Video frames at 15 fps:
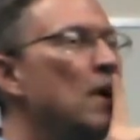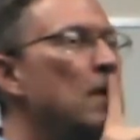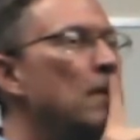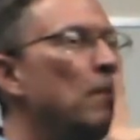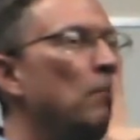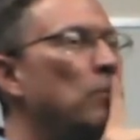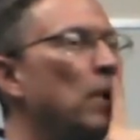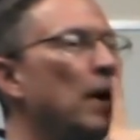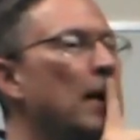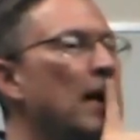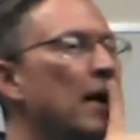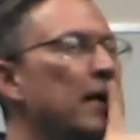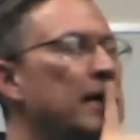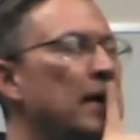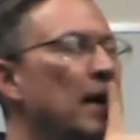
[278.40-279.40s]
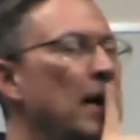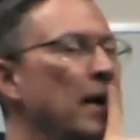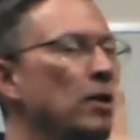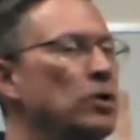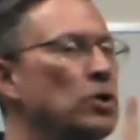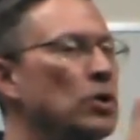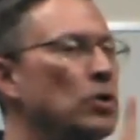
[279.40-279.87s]
But I
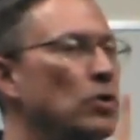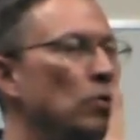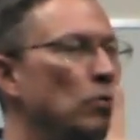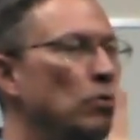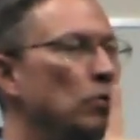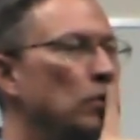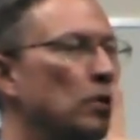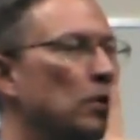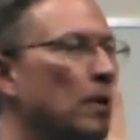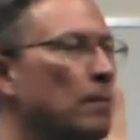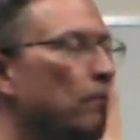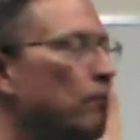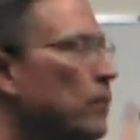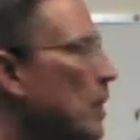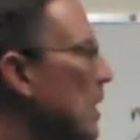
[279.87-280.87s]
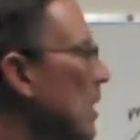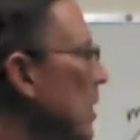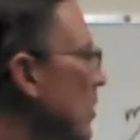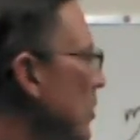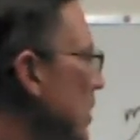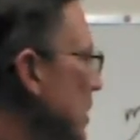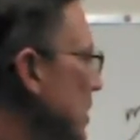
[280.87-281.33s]
can use
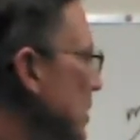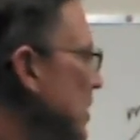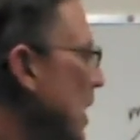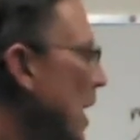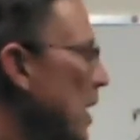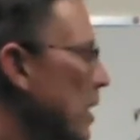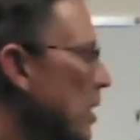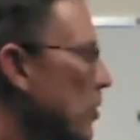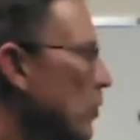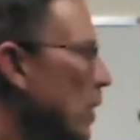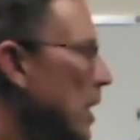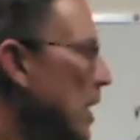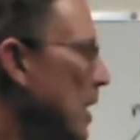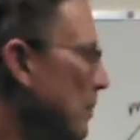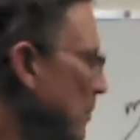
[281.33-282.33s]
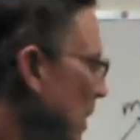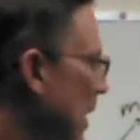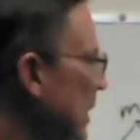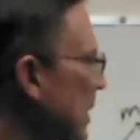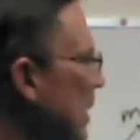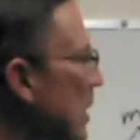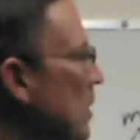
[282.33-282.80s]
this diagram, I
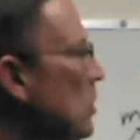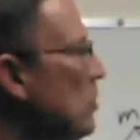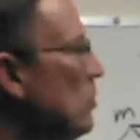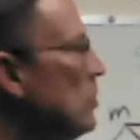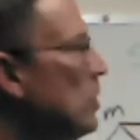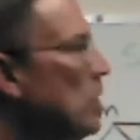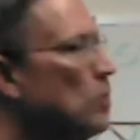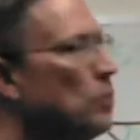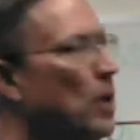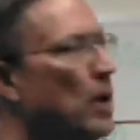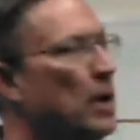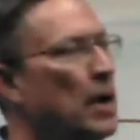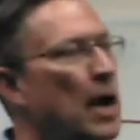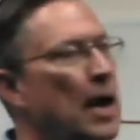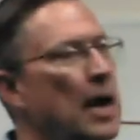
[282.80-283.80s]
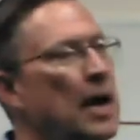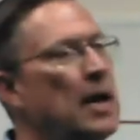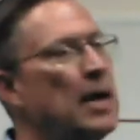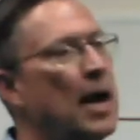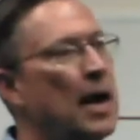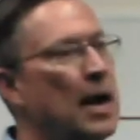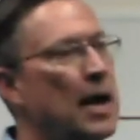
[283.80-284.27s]
can use this one,
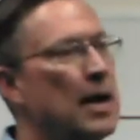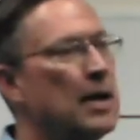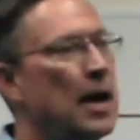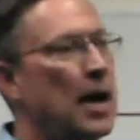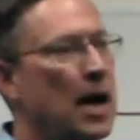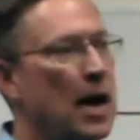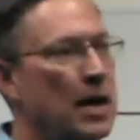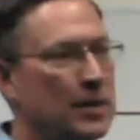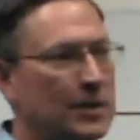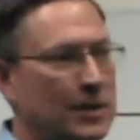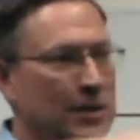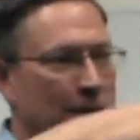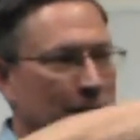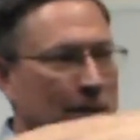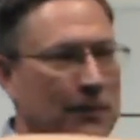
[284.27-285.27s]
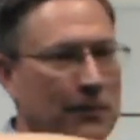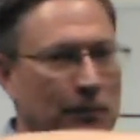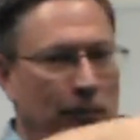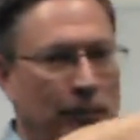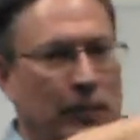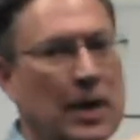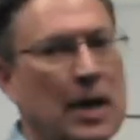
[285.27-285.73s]
AAS,
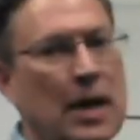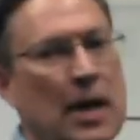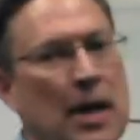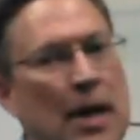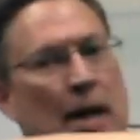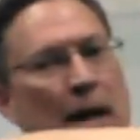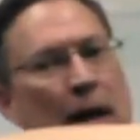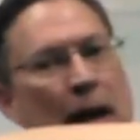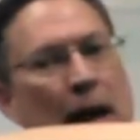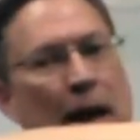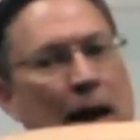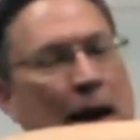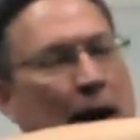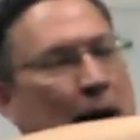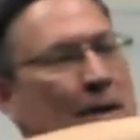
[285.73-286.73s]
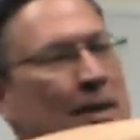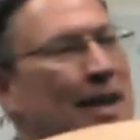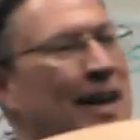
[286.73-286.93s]
and